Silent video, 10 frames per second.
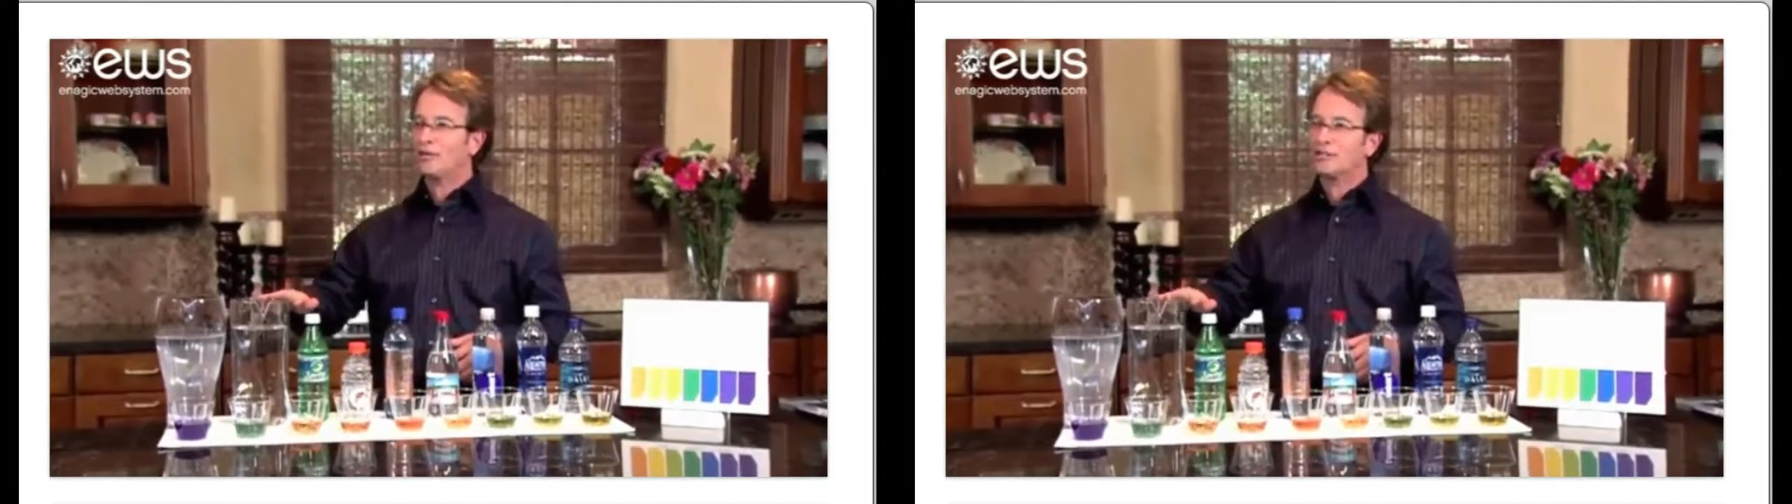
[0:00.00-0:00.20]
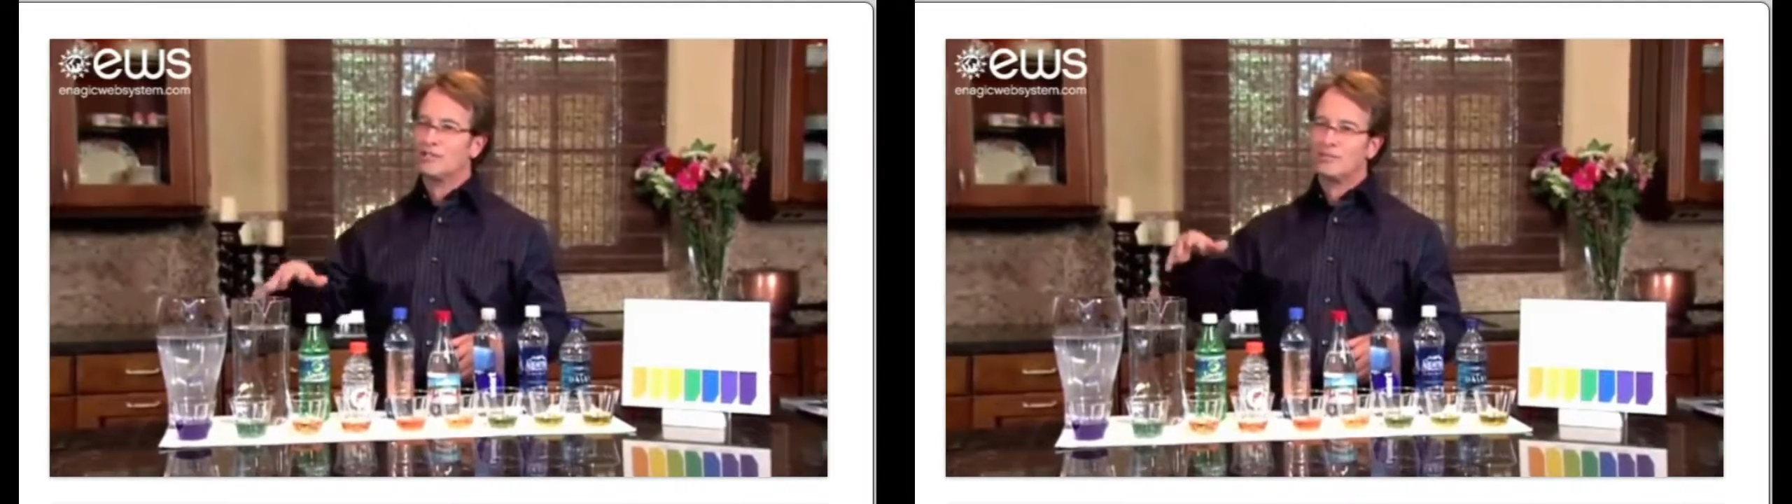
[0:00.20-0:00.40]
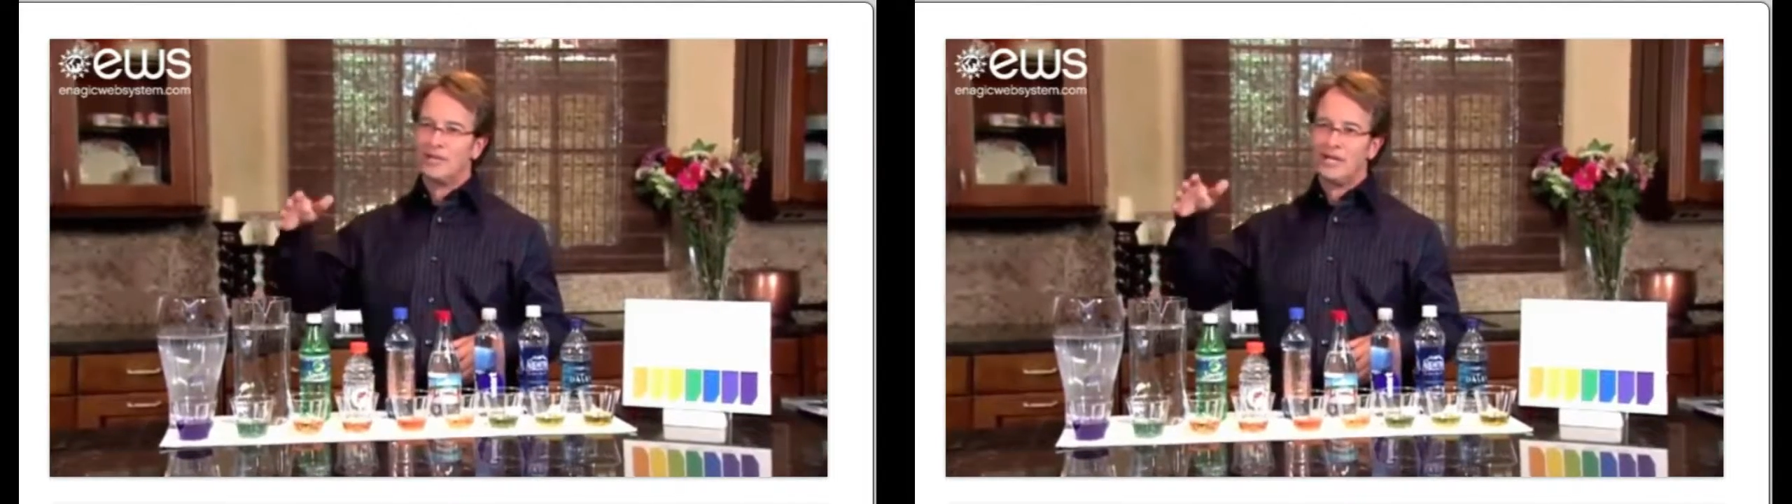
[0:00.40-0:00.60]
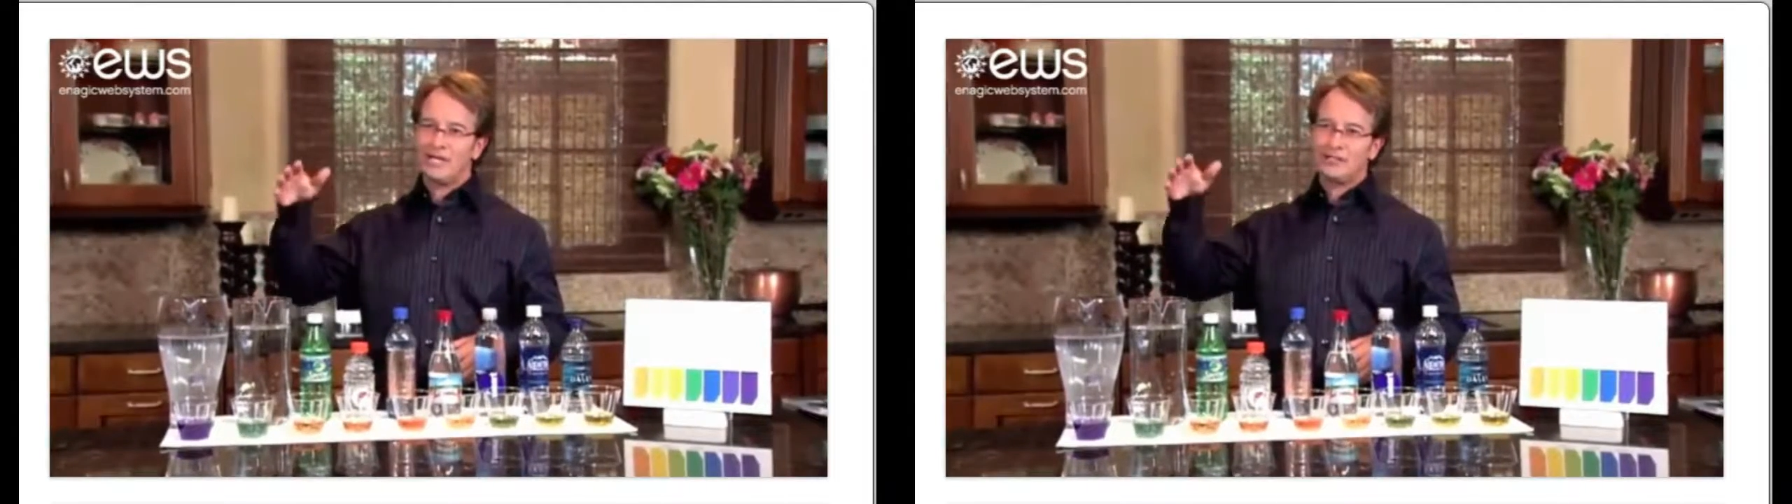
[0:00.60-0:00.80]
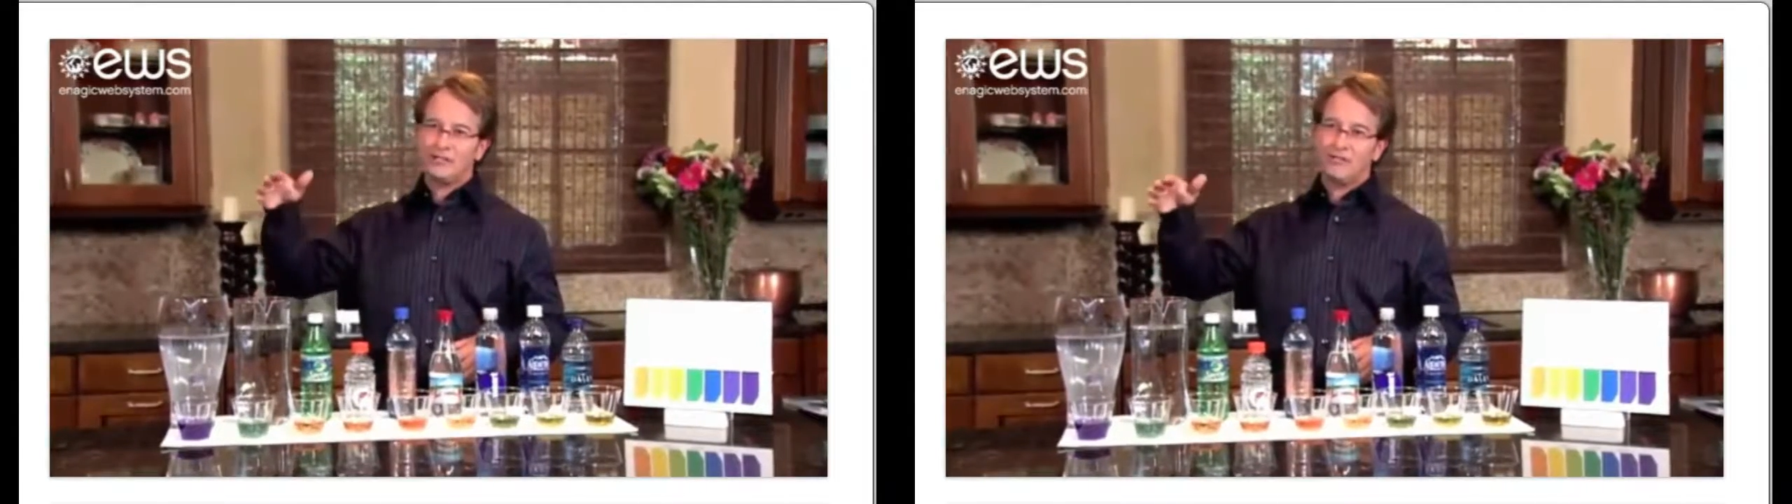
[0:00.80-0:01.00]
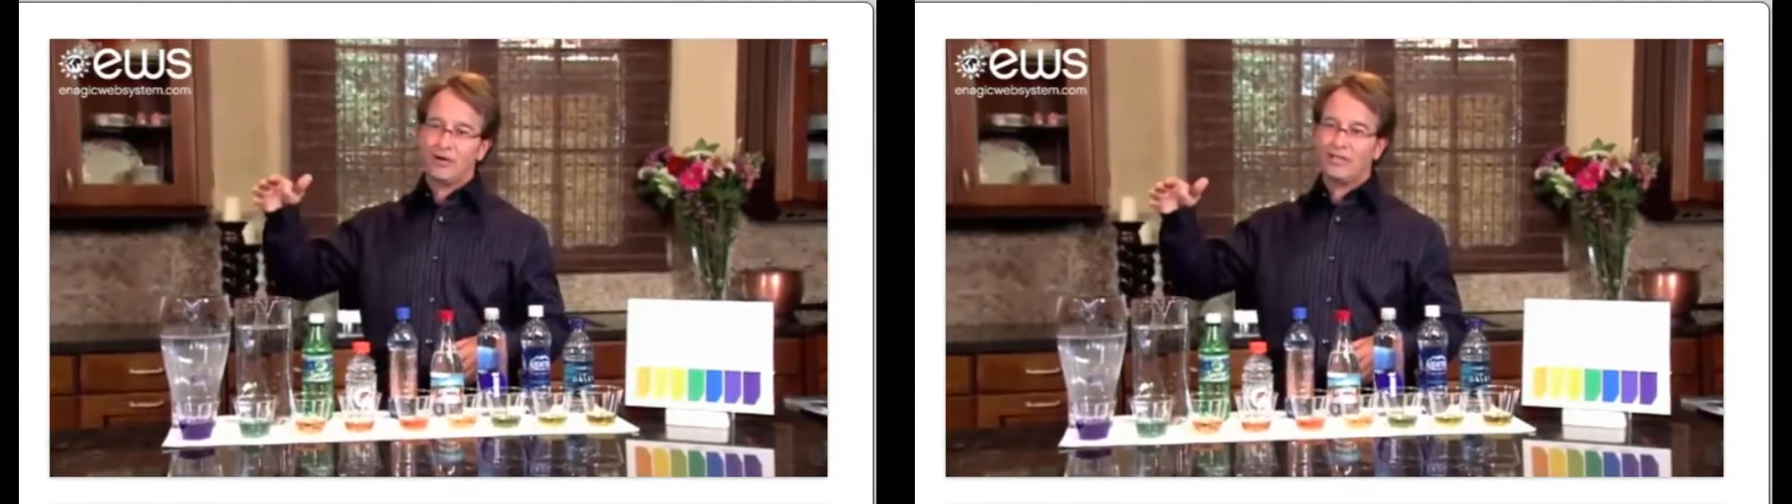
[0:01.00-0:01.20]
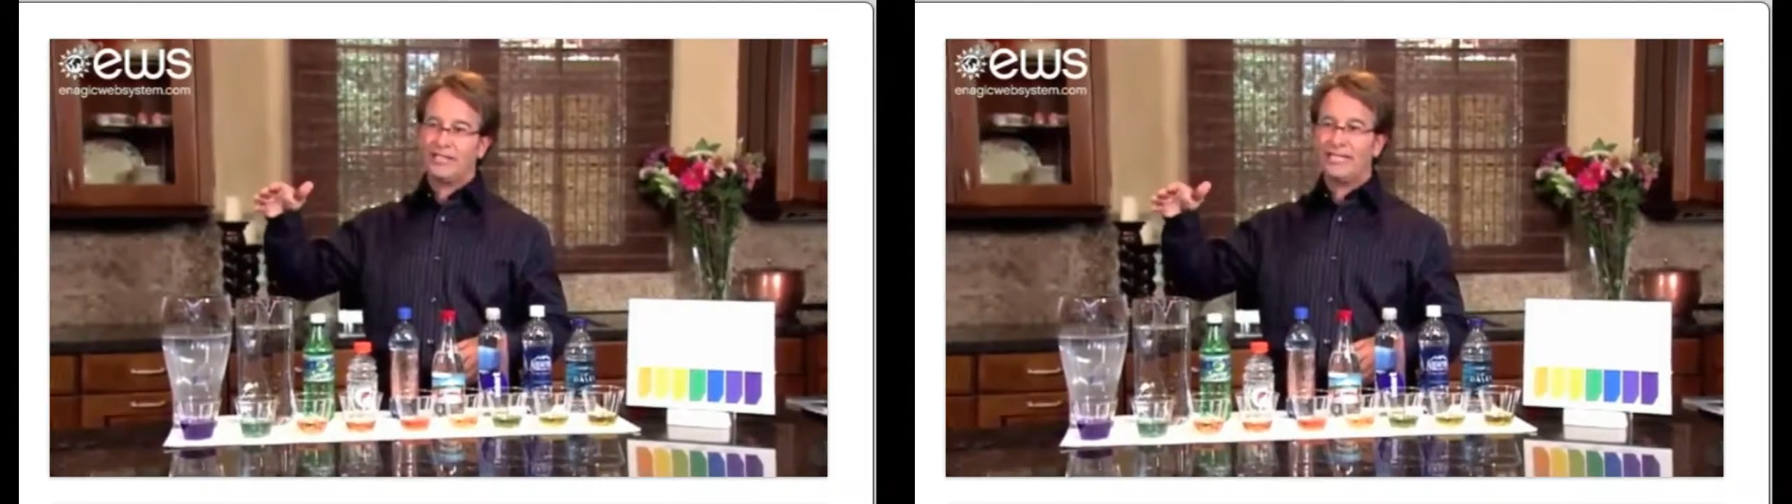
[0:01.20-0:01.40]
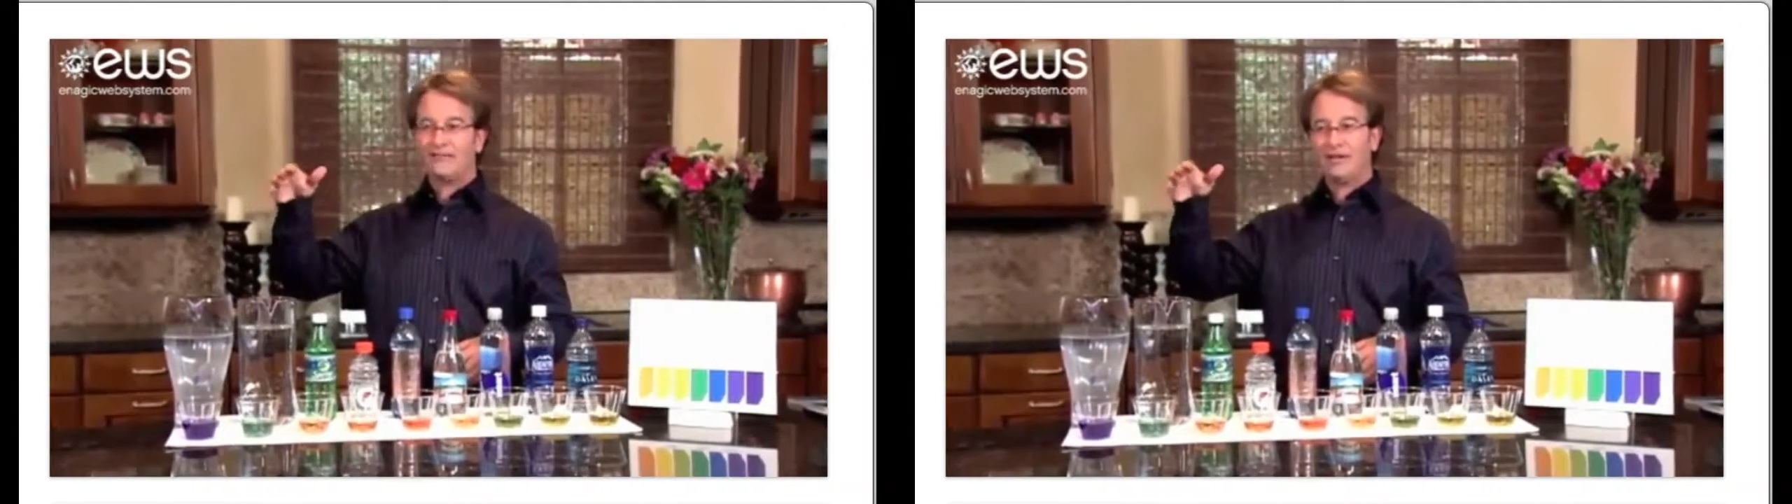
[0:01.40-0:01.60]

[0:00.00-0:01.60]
which is a pH of 14,